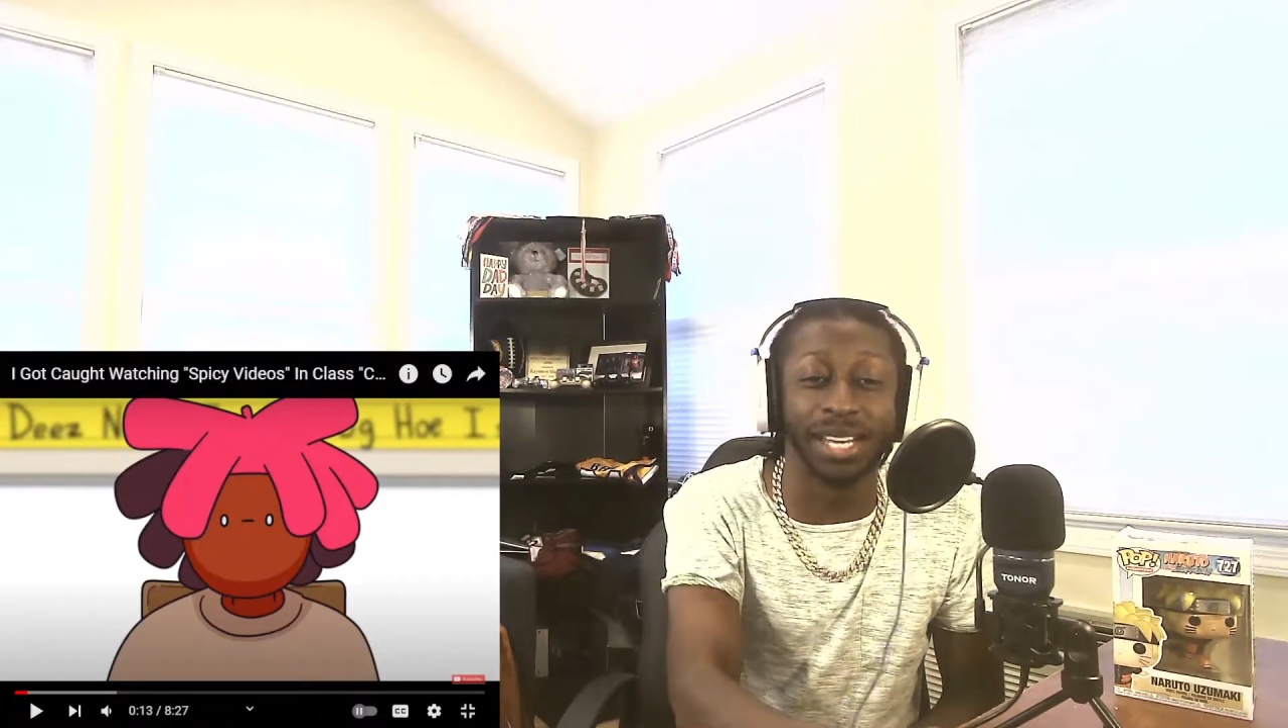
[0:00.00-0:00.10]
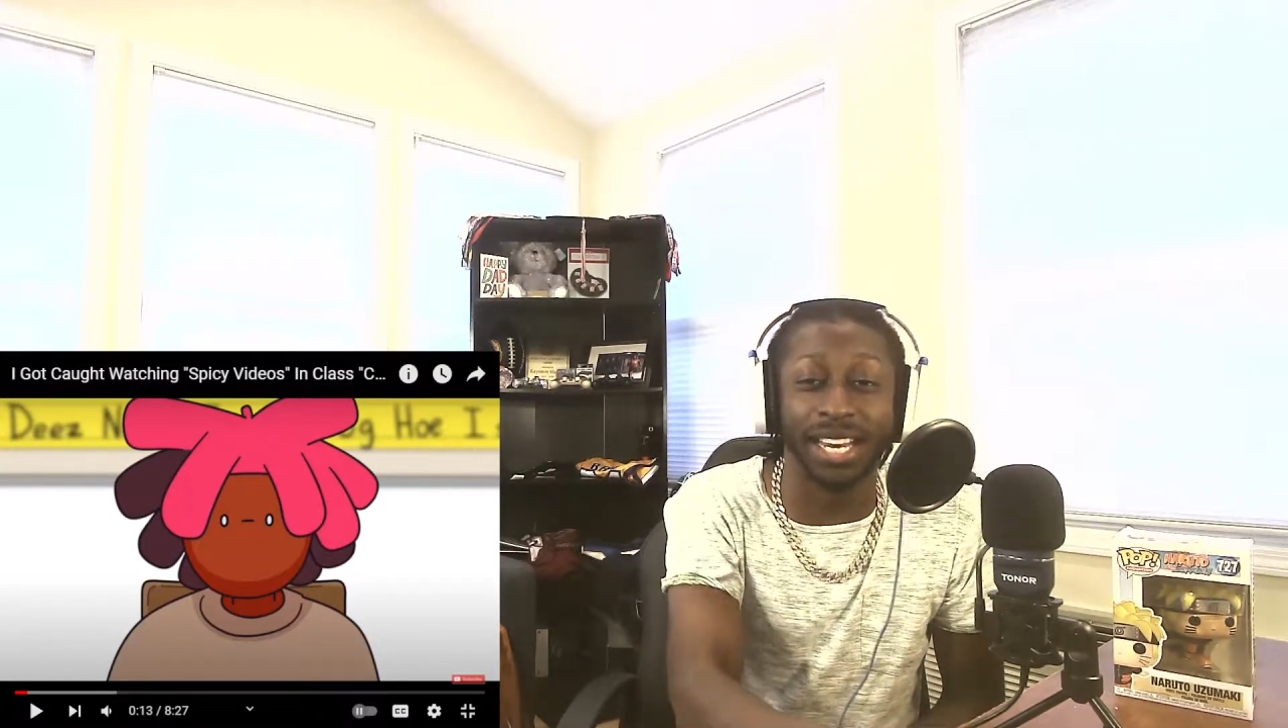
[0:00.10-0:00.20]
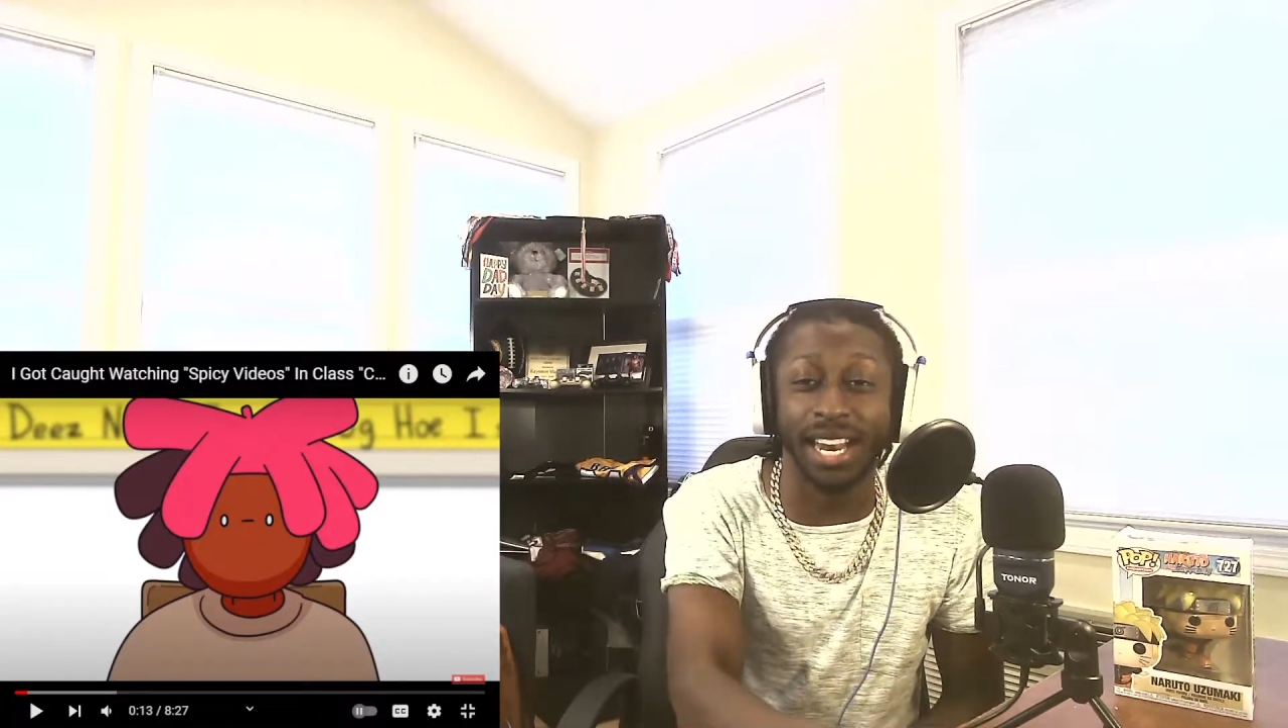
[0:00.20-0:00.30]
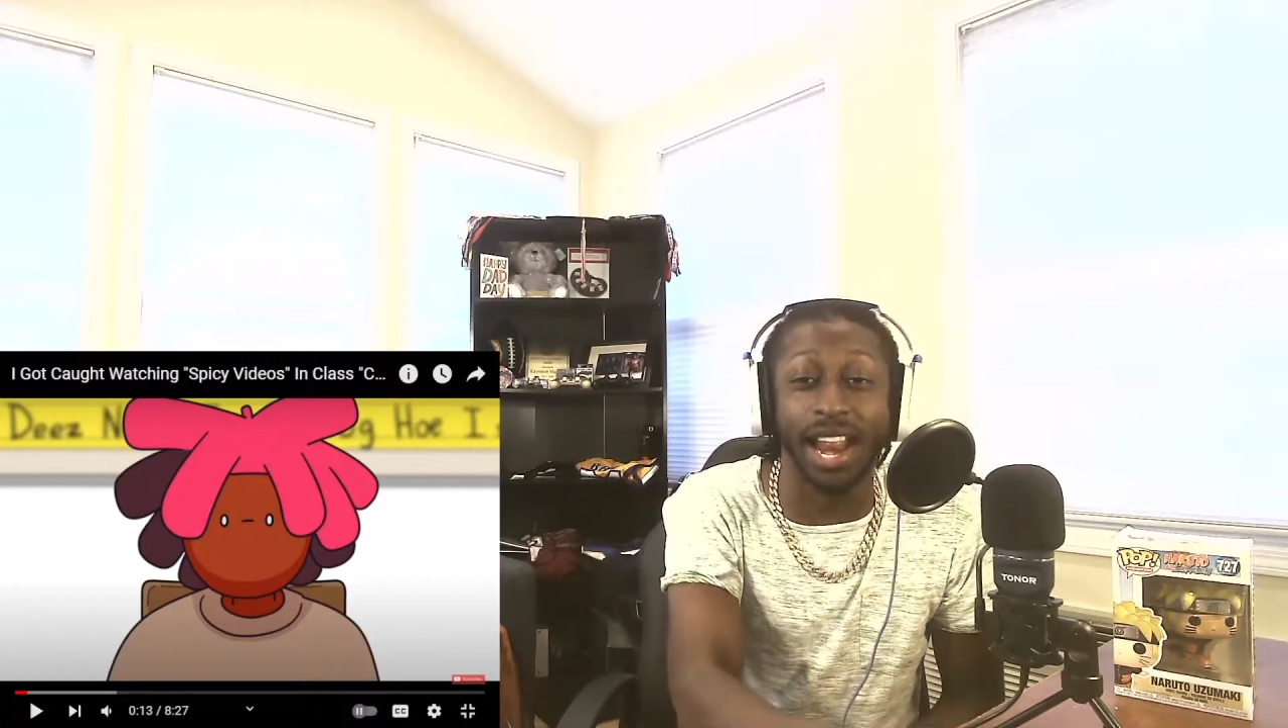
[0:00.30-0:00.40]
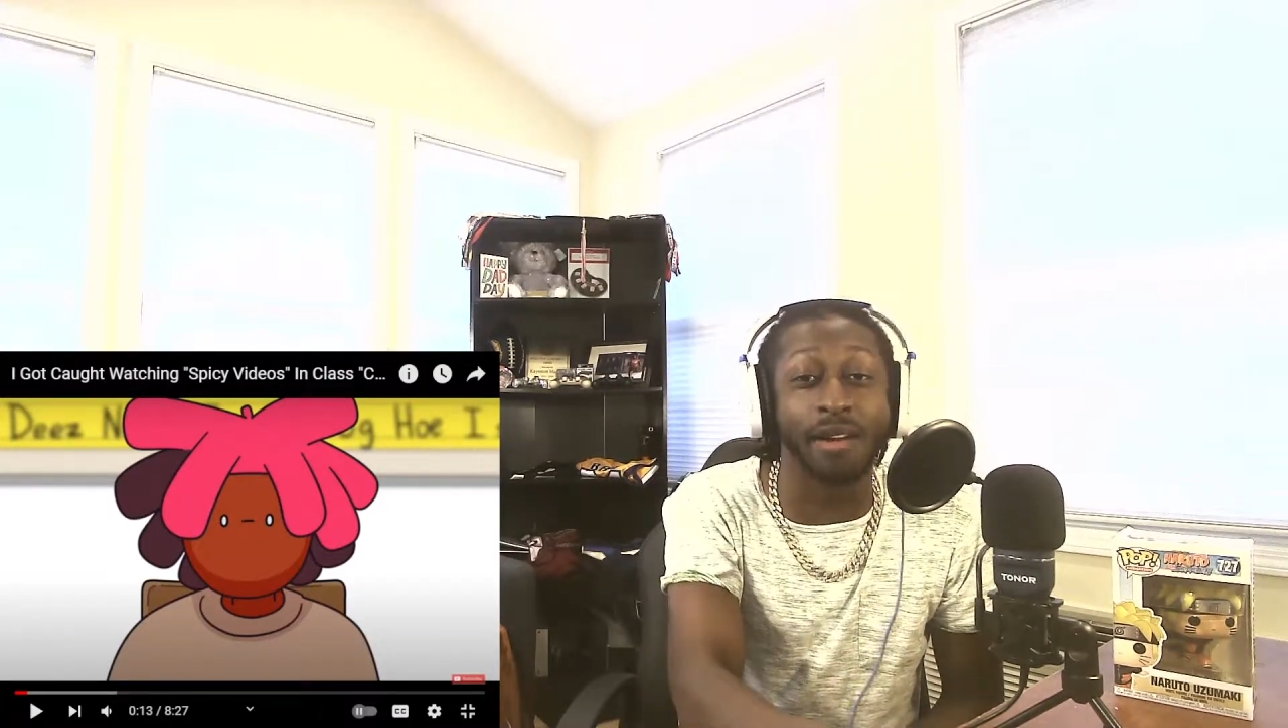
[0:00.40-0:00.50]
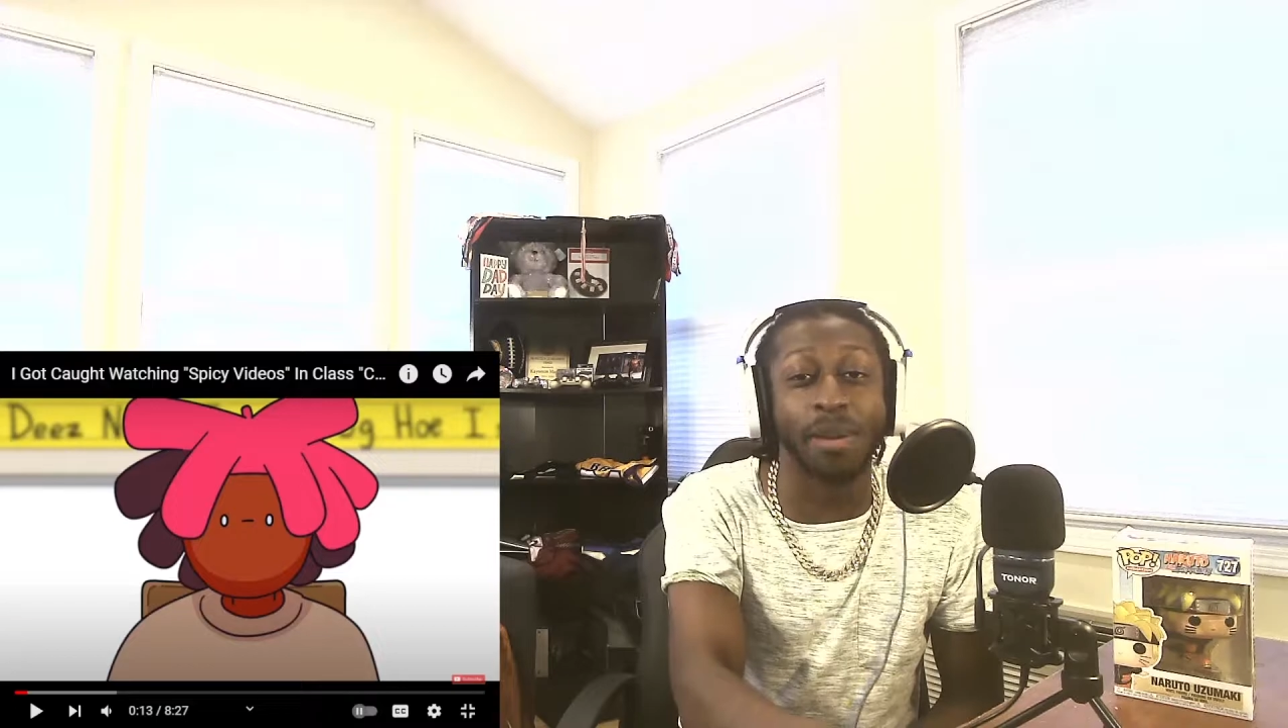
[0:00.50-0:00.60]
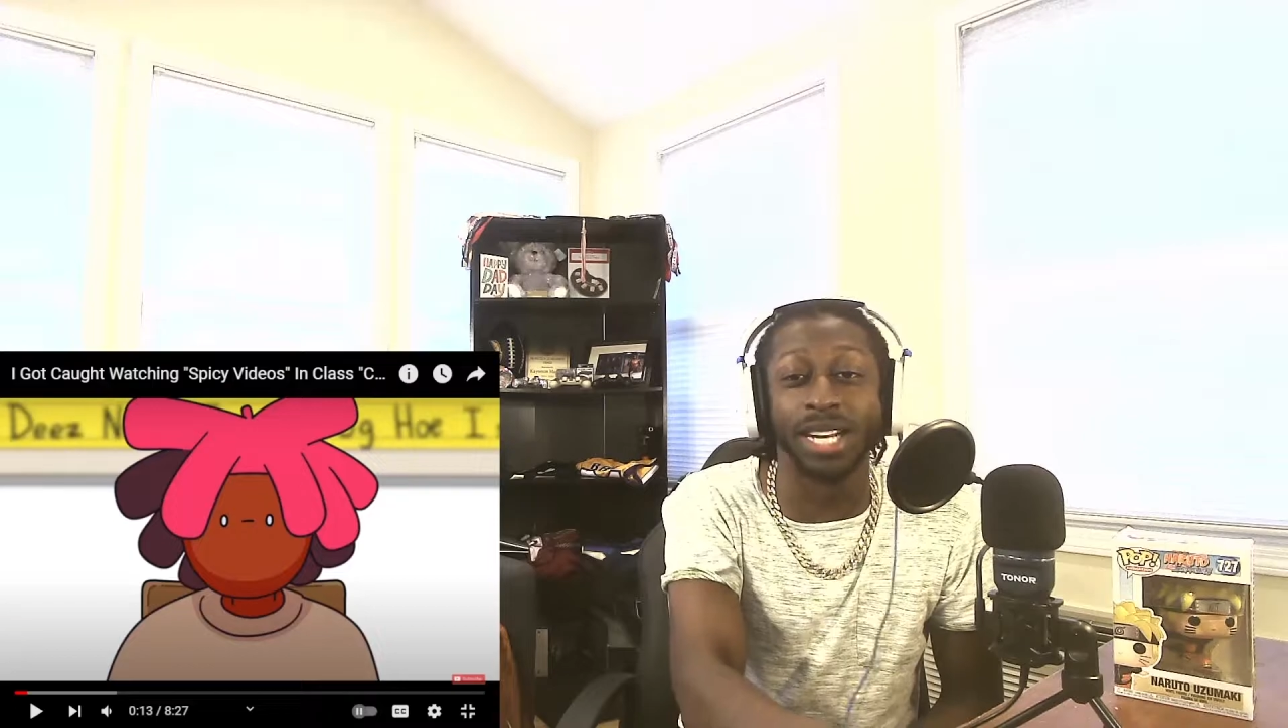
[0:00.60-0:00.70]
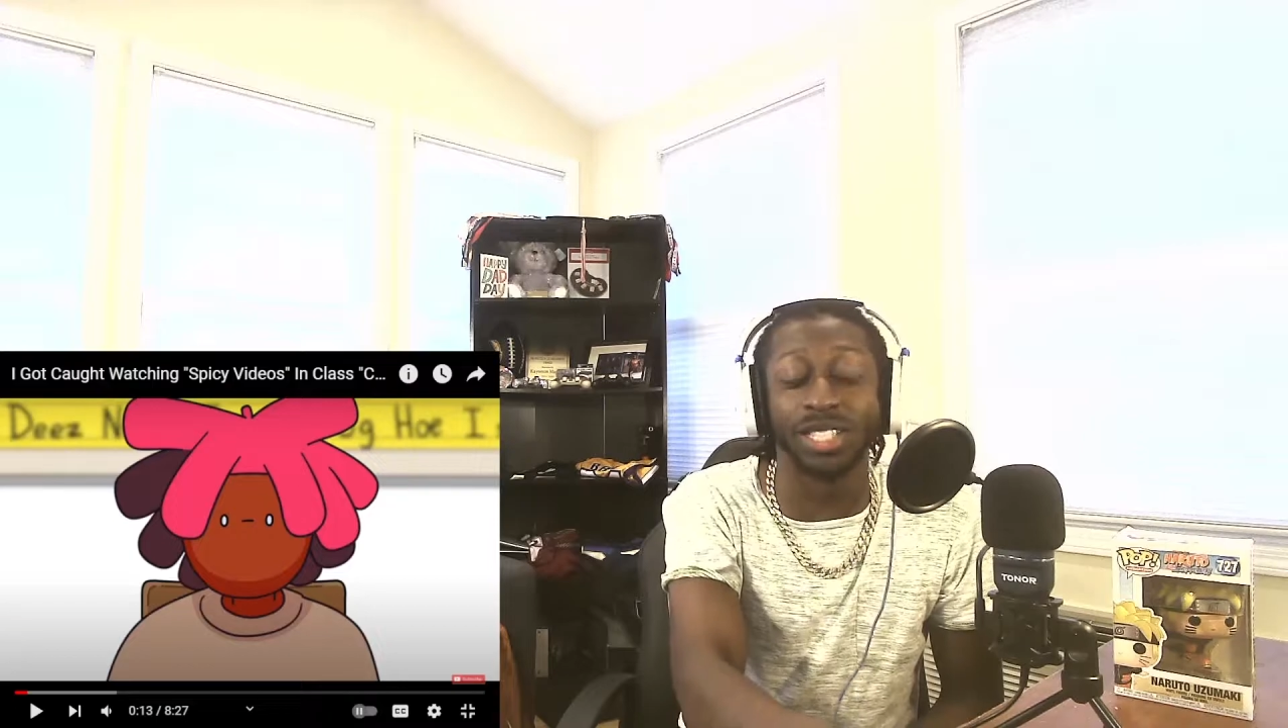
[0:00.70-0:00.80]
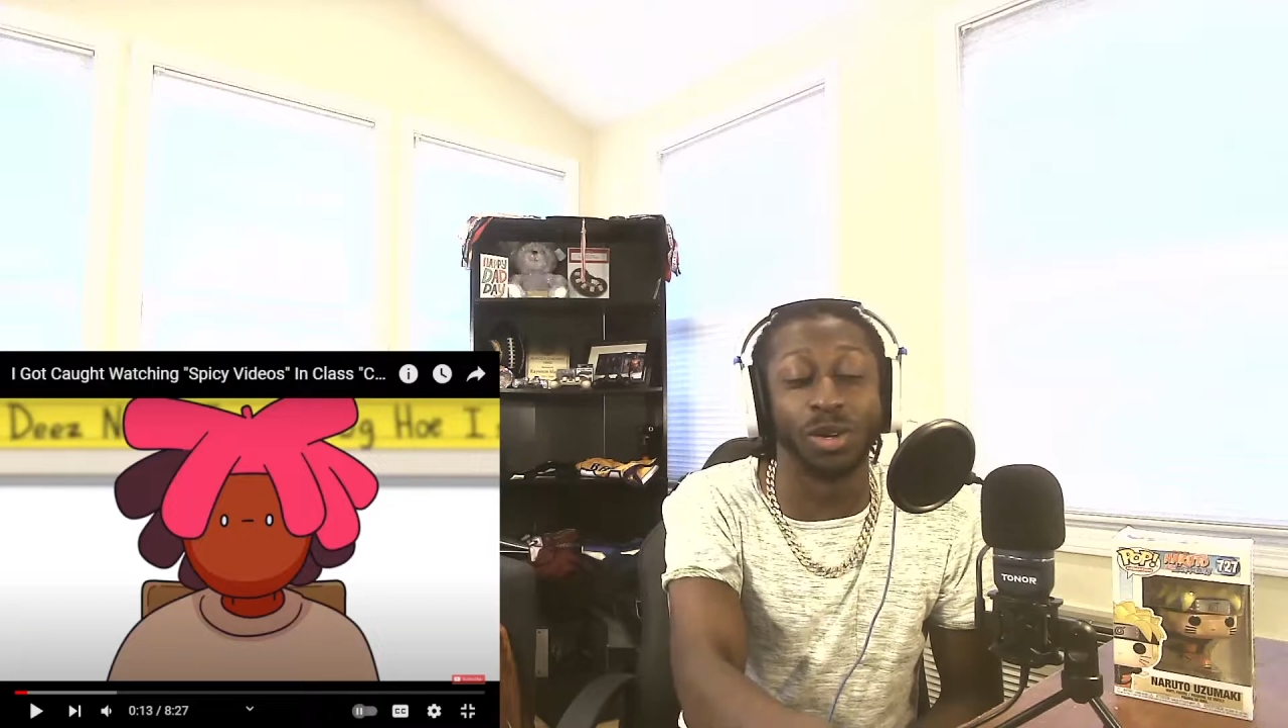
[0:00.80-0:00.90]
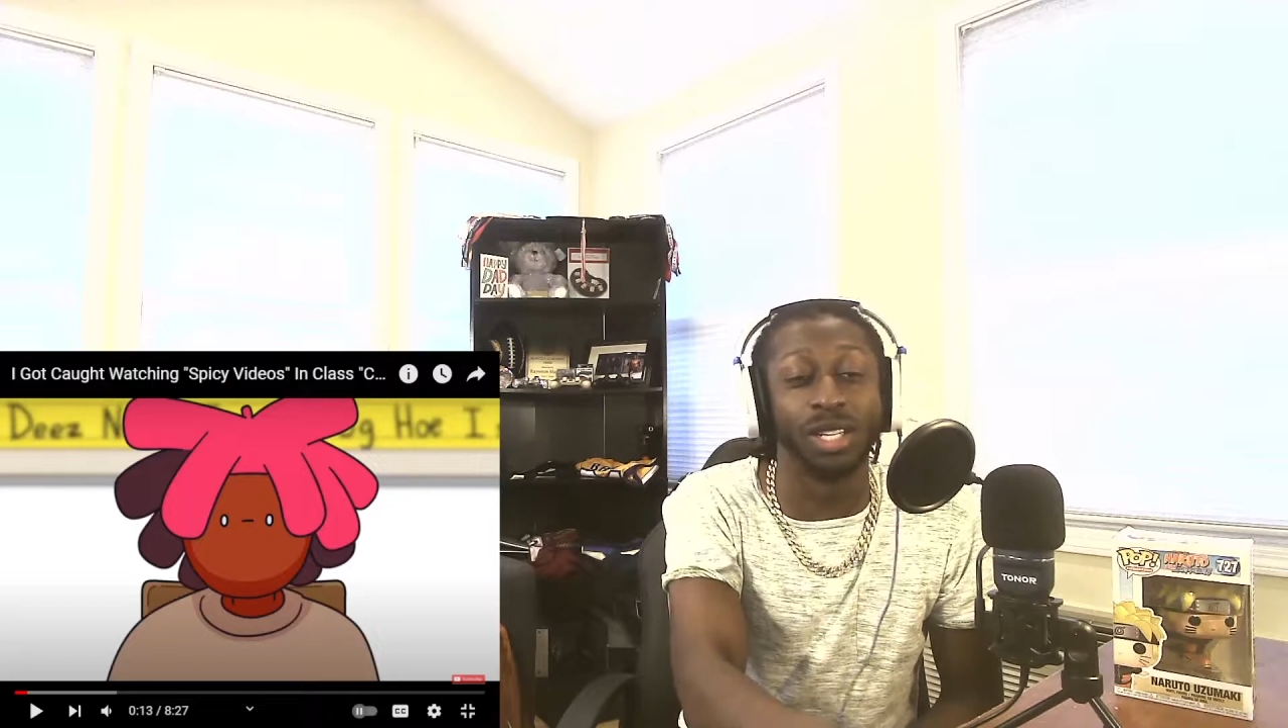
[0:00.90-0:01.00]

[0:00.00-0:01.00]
And then everybody's gonna